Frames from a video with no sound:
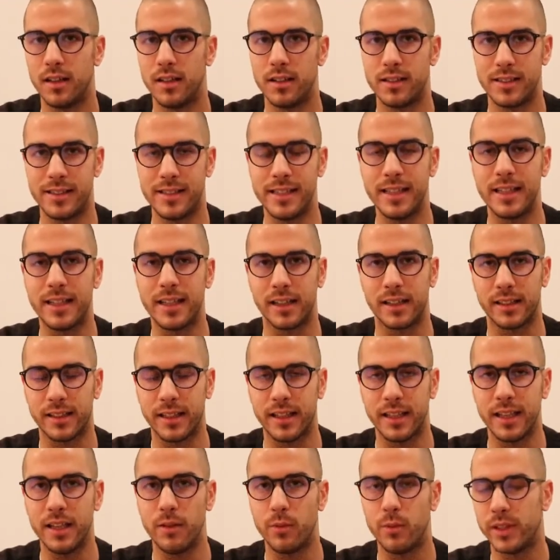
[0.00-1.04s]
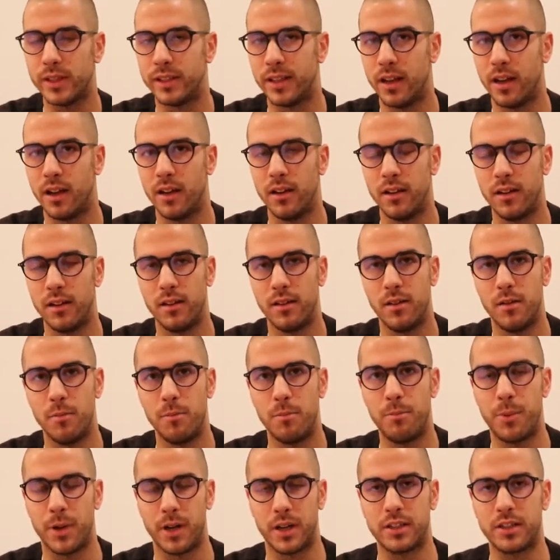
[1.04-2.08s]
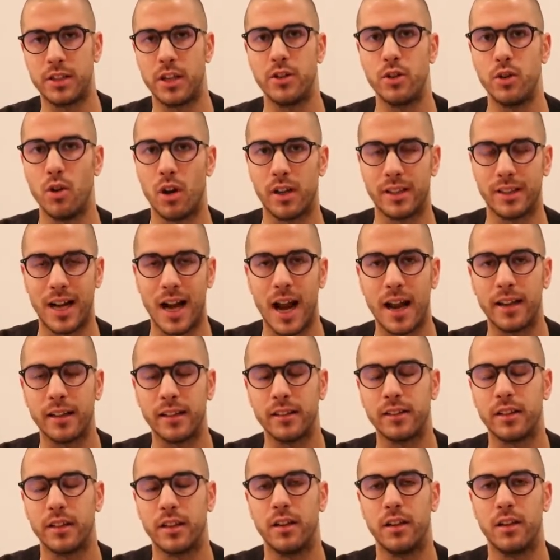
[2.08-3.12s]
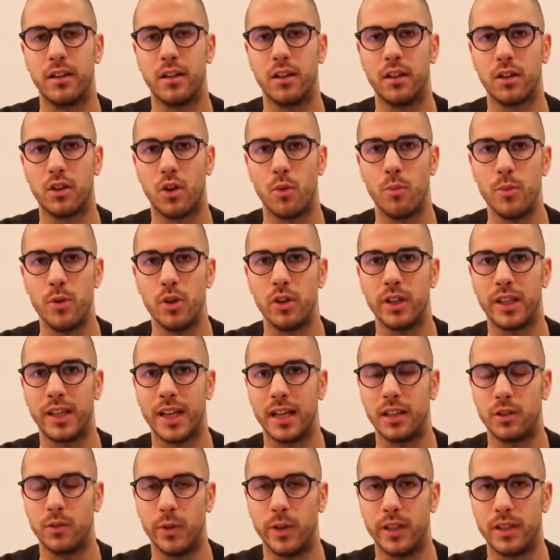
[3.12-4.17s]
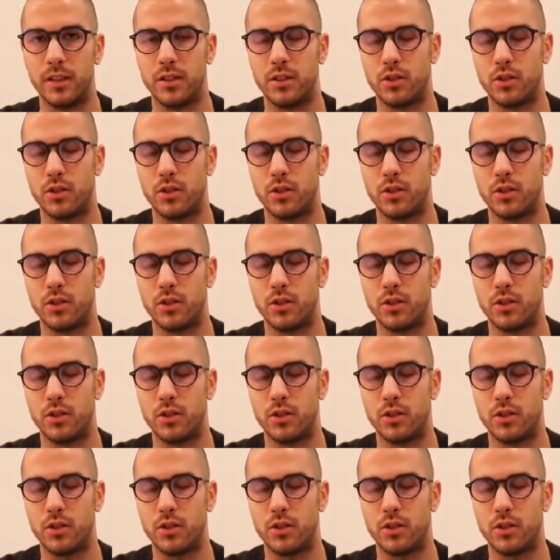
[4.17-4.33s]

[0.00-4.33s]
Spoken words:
secret key with the person you are trying to communicate with.